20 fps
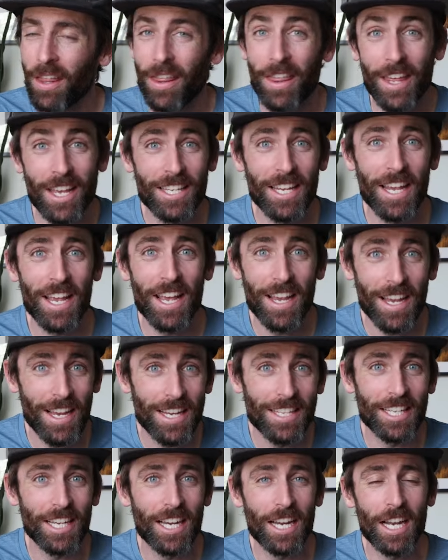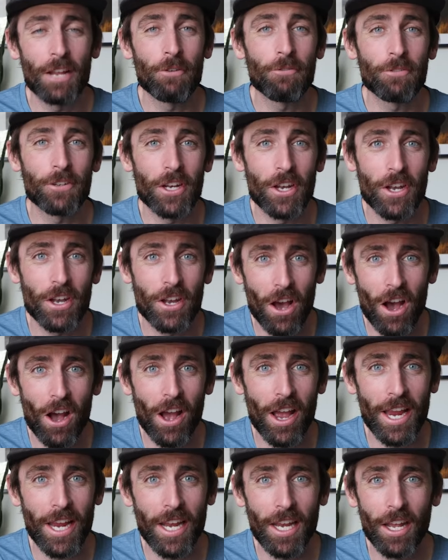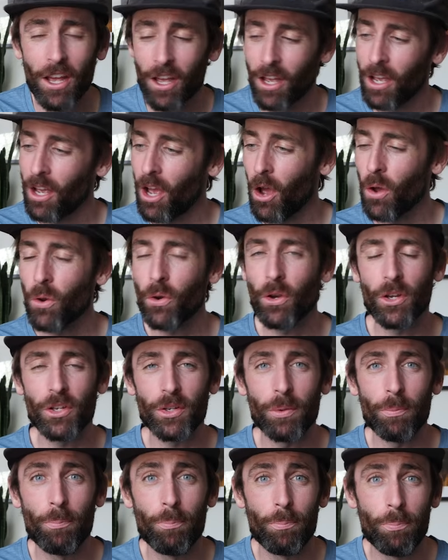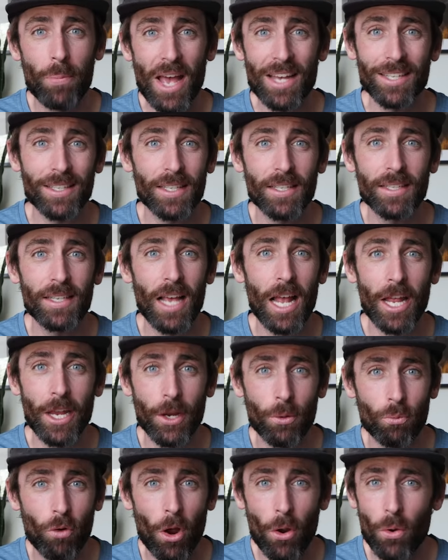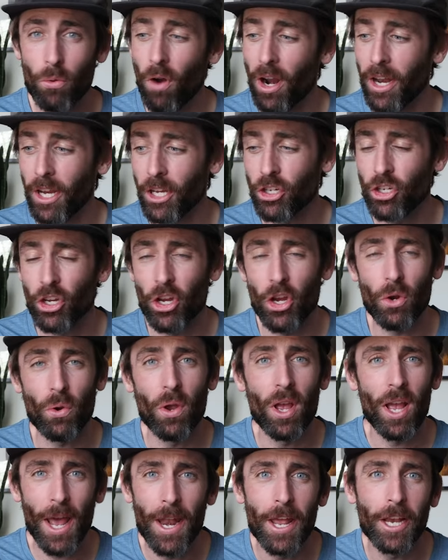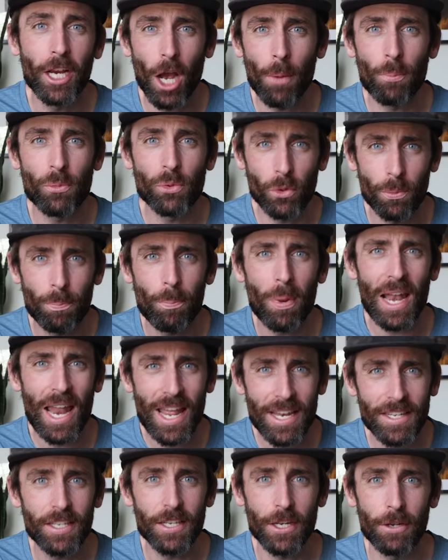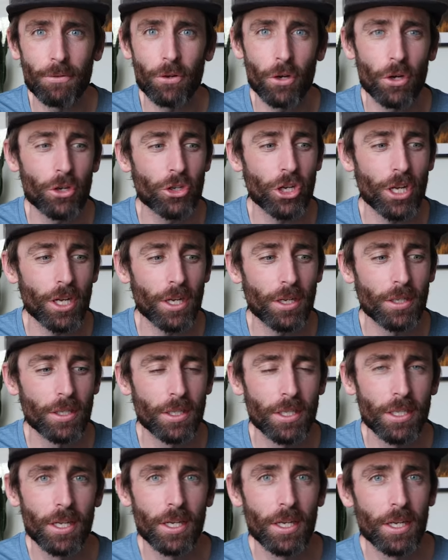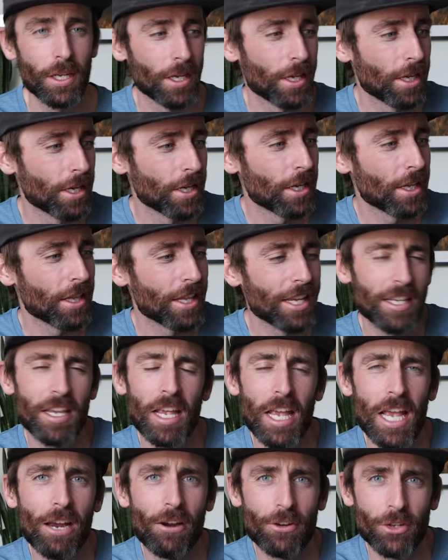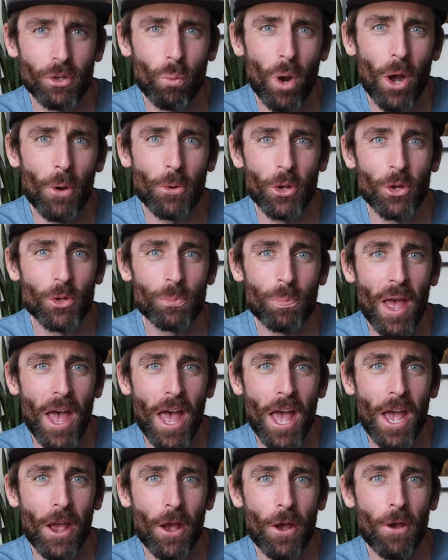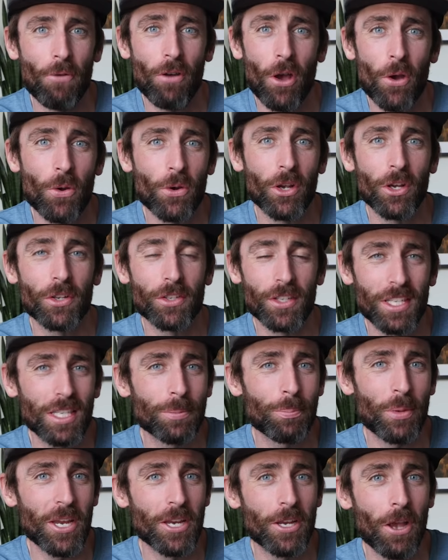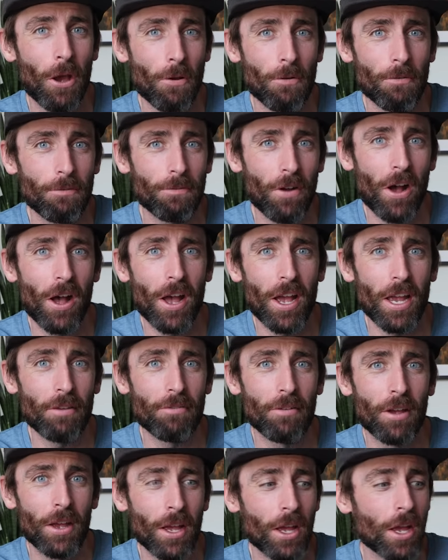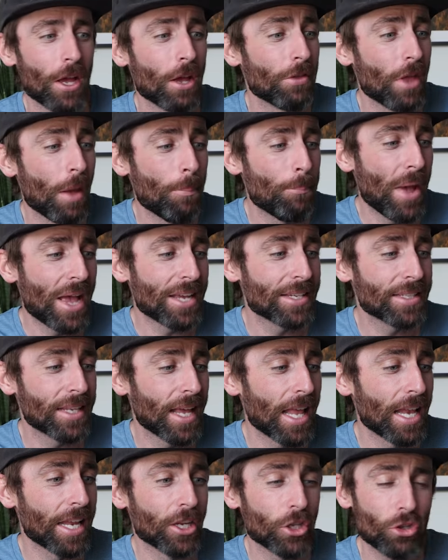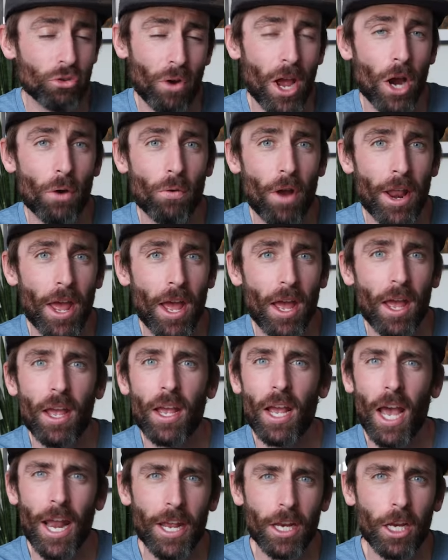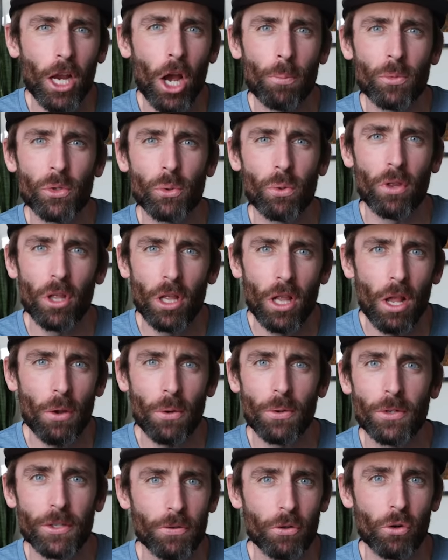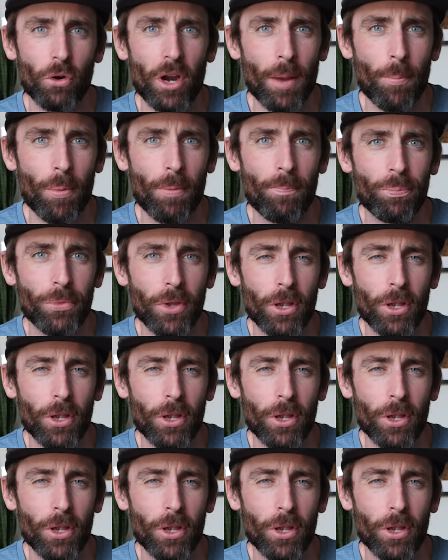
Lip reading: This here is the Clifton 9, HOKA's best-selling road running shoe, and it comes with plenty of cushion. This here is a well-used pair of HOKA's Speedgoat 5, their best-selling trail runner, and it comes with loads of grip.